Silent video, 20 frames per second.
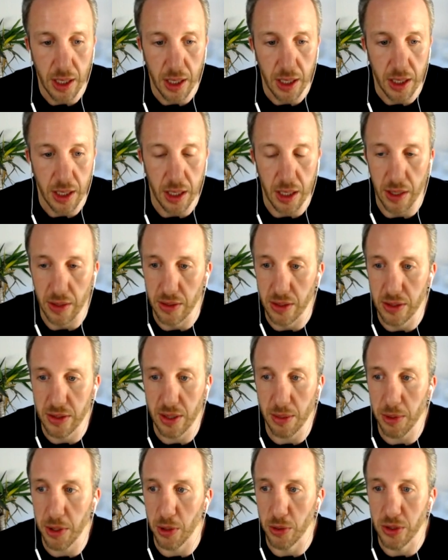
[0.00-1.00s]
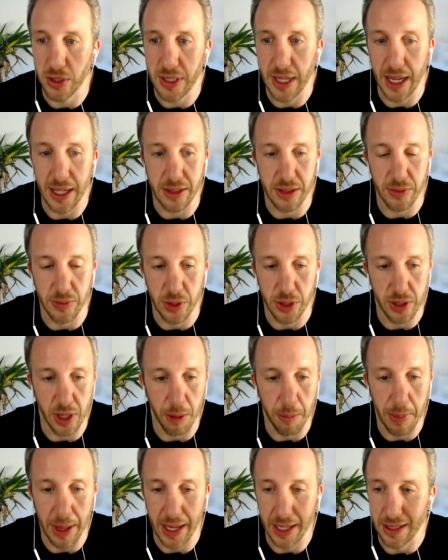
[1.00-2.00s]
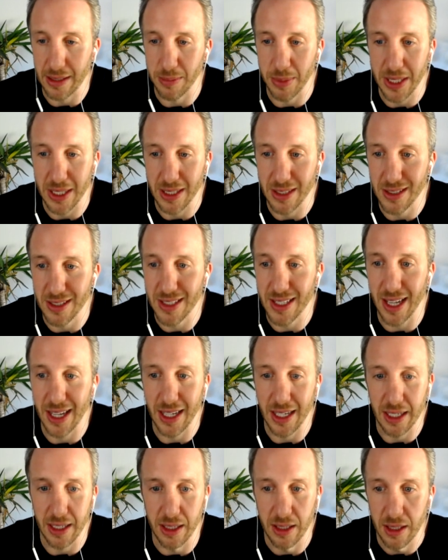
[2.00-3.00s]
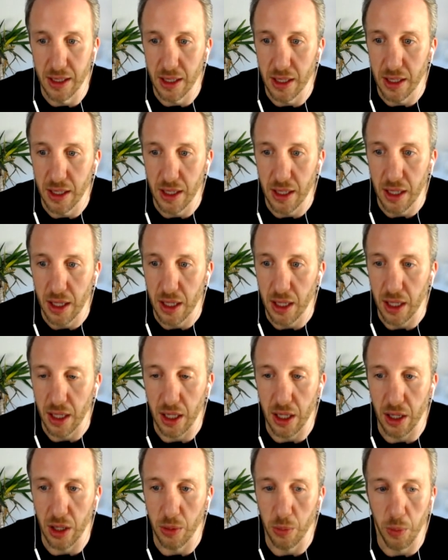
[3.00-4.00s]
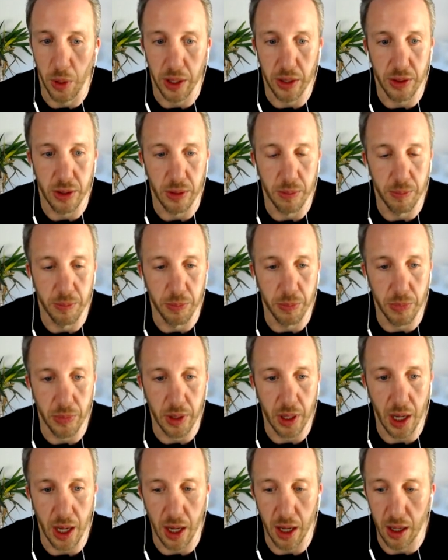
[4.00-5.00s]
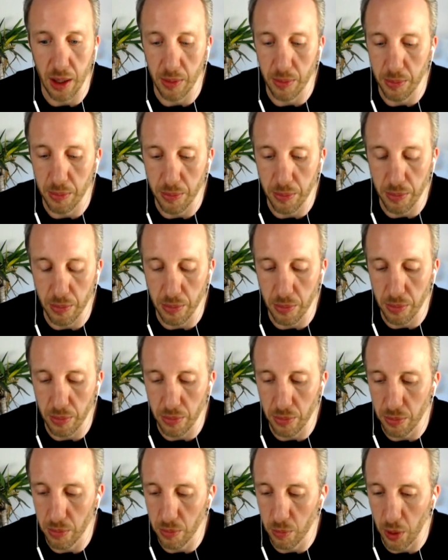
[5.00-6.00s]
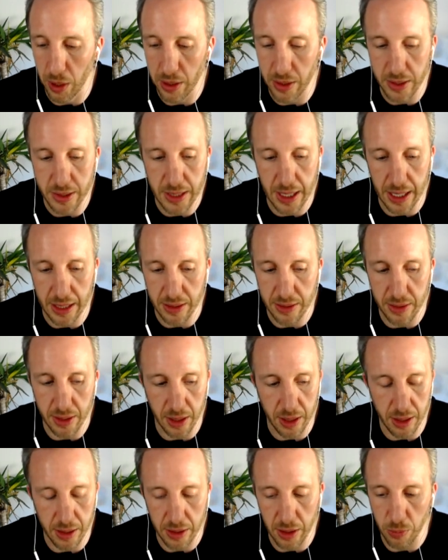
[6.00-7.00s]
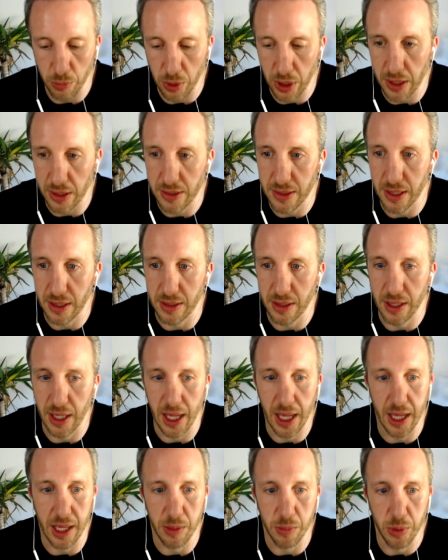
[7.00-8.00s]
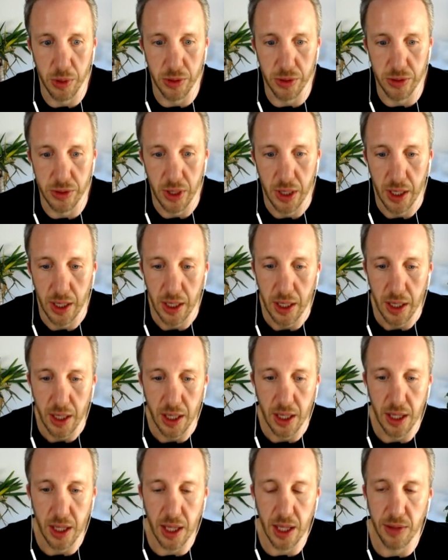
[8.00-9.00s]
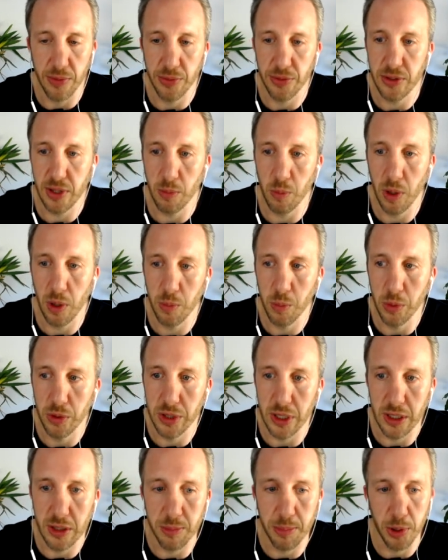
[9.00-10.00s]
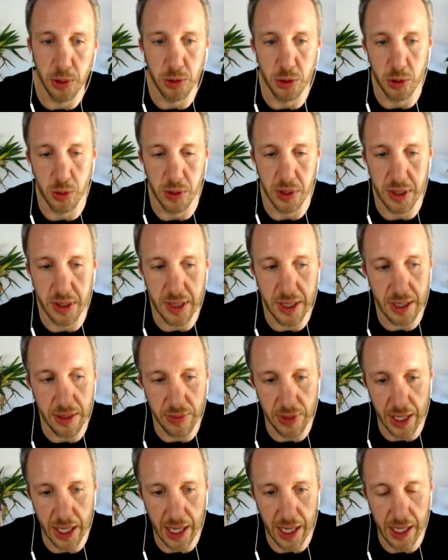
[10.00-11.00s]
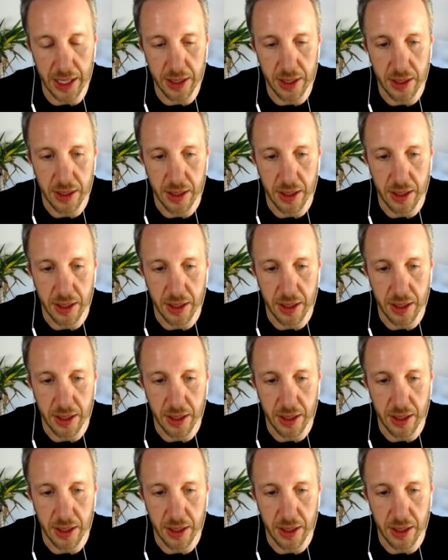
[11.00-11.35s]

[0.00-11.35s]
You know, and some of those stats have just come back and have been insane. You know, one of them, um, one of the stats that that really sticks in your head was if someone was exposed to a TV ad